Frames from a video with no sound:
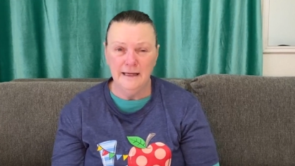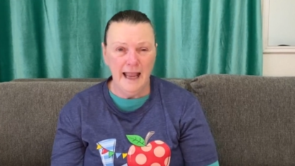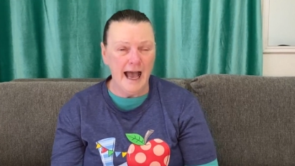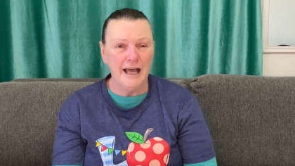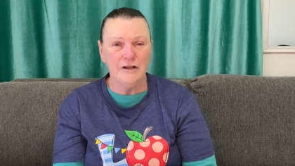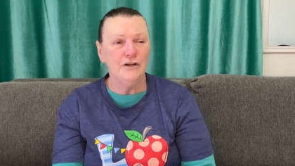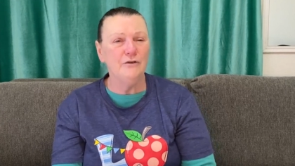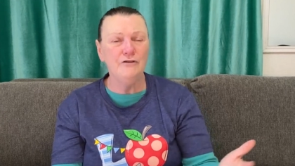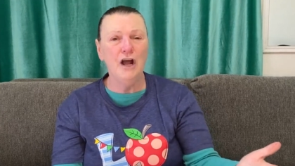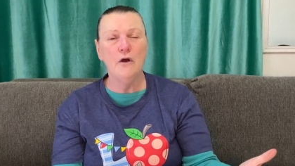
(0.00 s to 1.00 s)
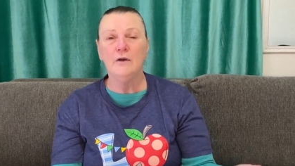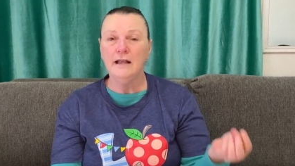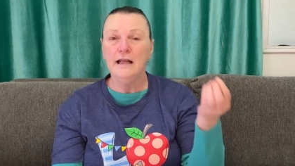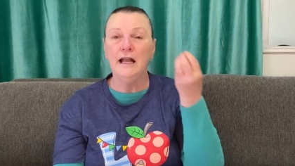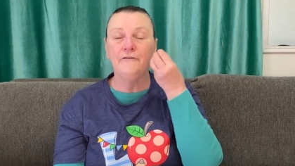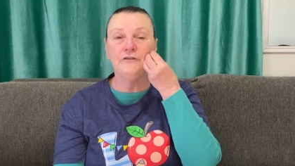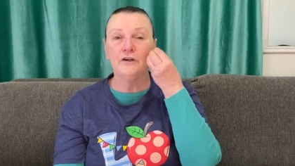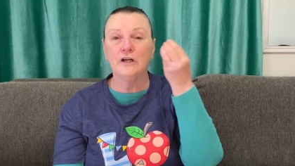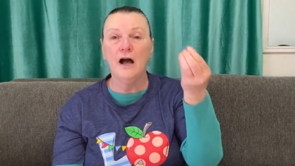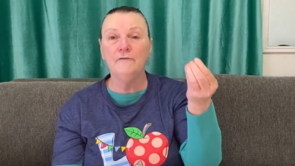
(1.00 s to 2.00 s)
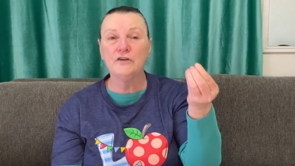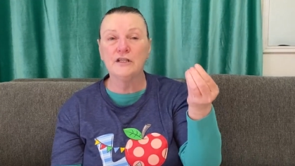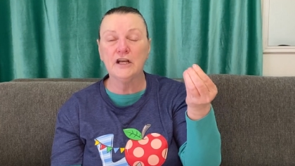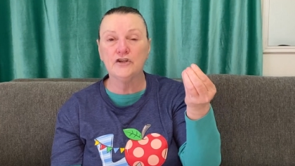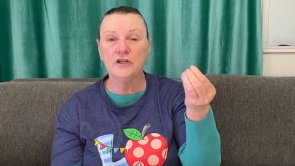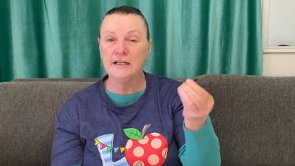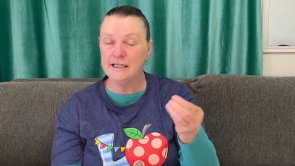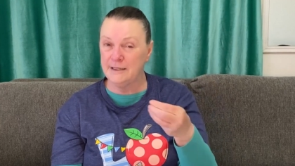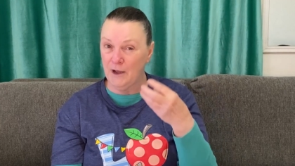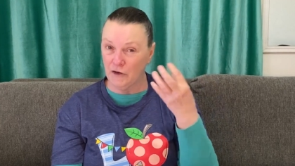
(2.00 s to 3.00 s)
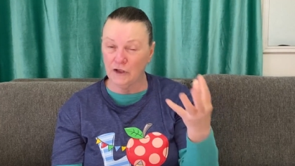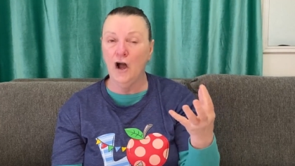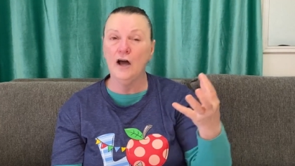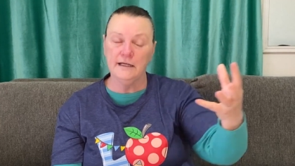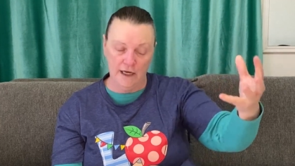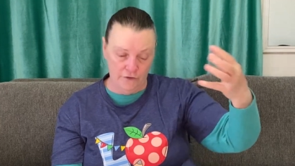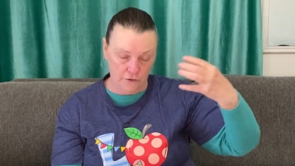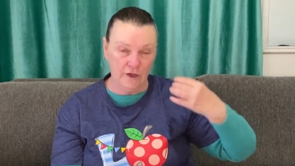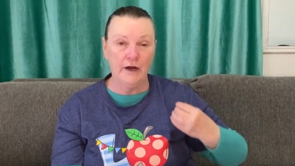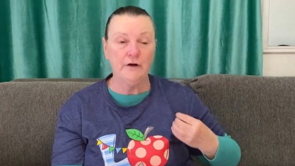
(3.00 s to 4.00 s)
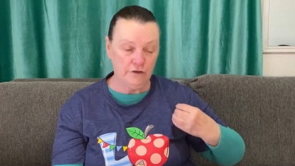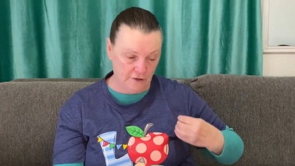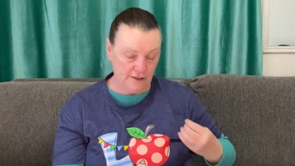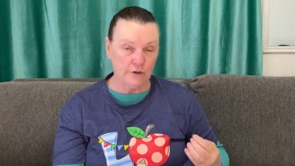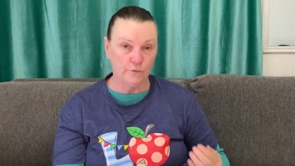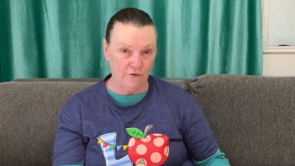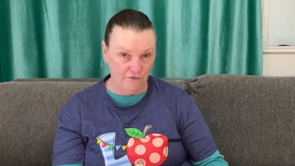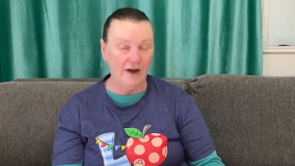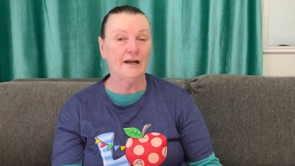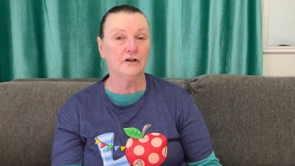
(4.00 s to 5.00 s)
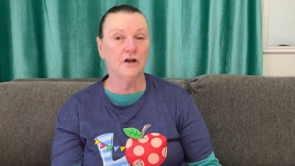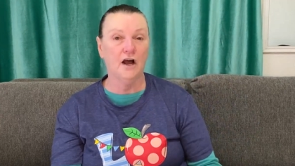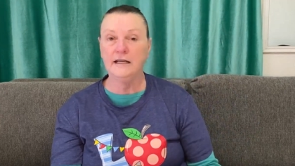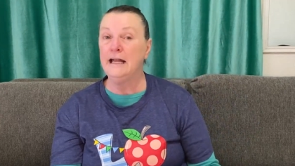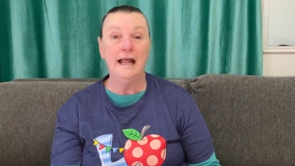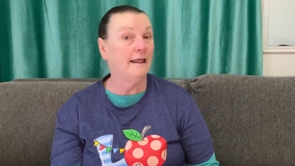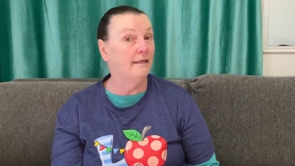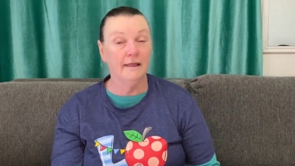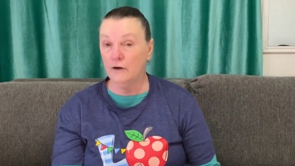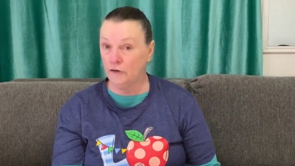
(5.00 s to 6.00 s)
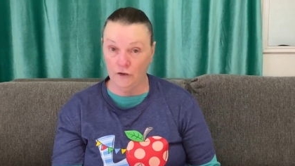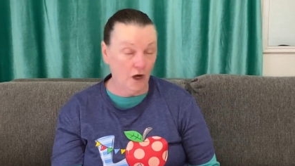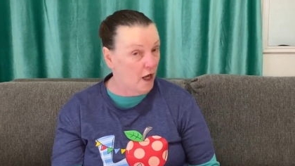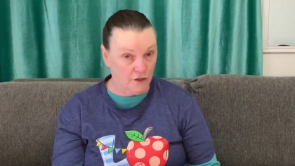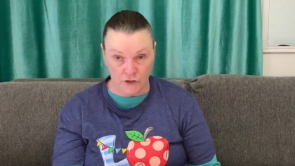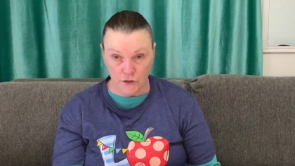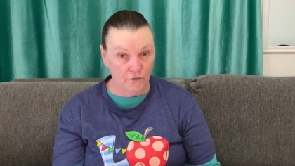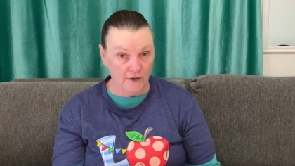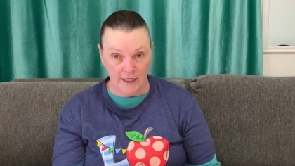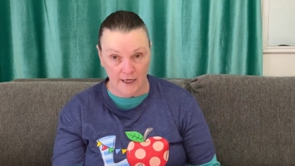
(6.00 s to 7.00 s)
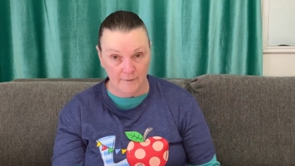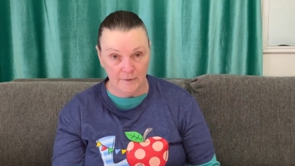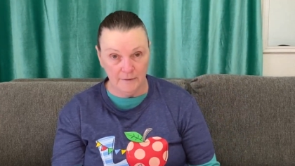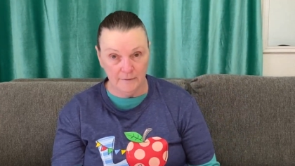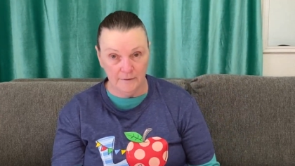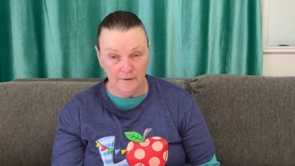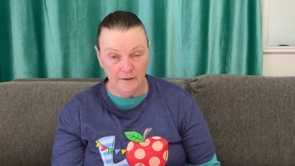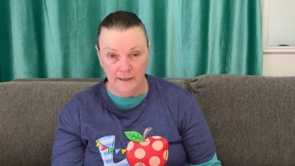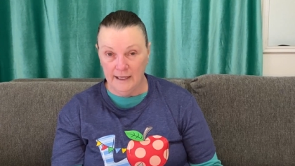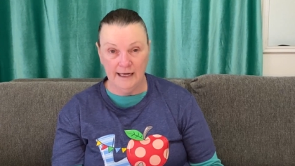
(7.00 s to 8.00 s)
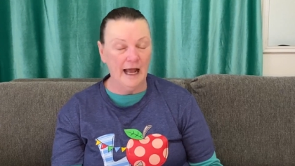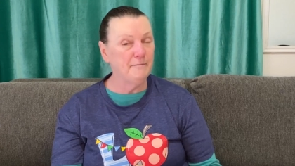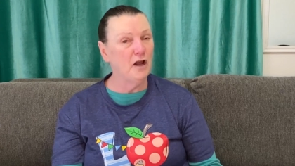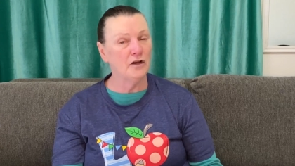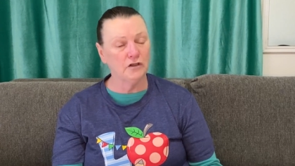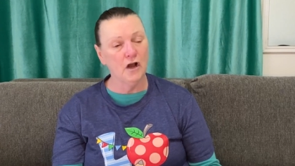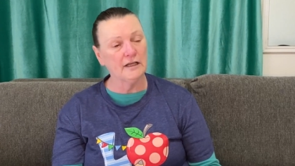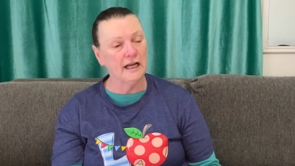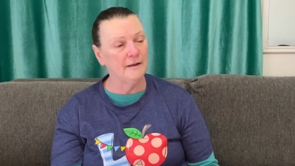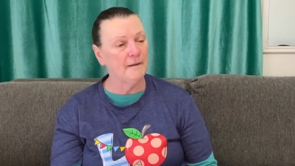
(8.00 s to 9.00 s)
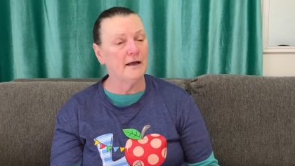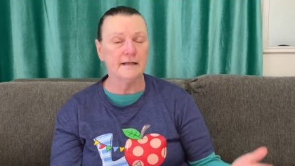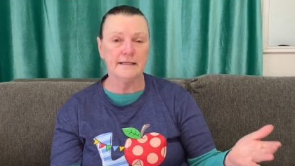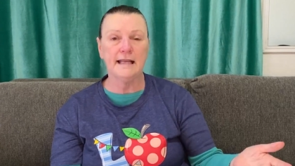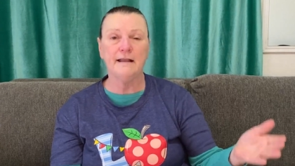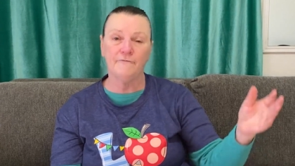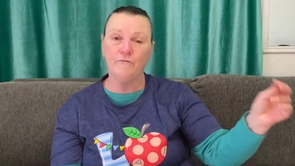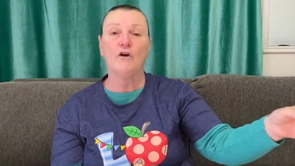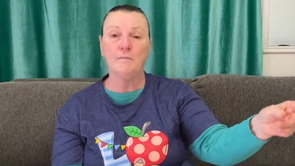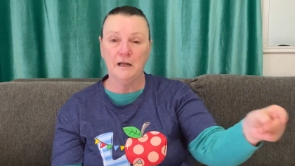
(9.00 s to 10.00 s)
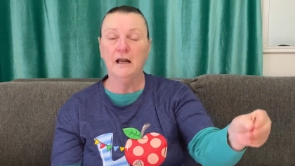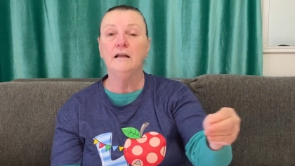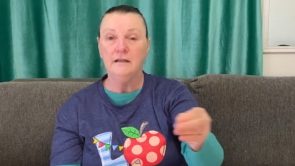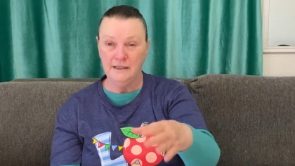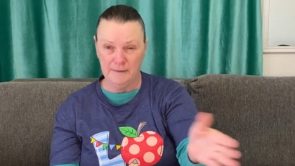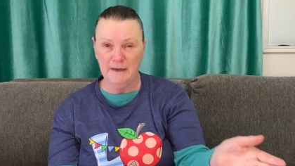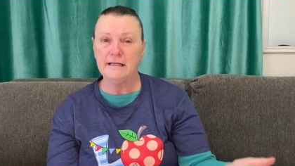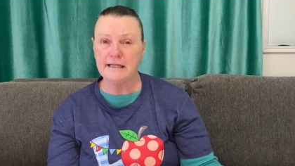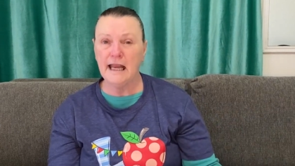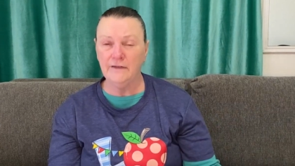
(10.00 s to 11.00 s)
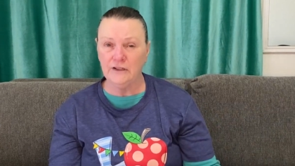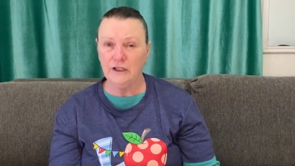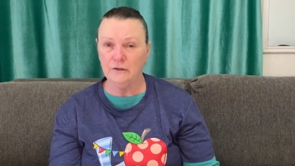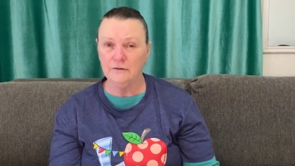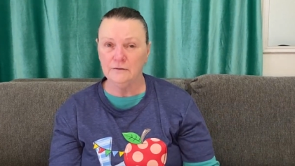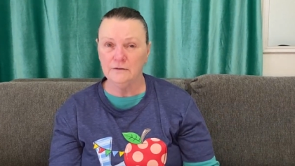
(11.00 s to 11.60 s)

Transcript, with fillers: How do you know? if their conversation isn't about God and their character doesn't reflect God, they're not serving Him. And I'm not talking about a set formula to be saved here.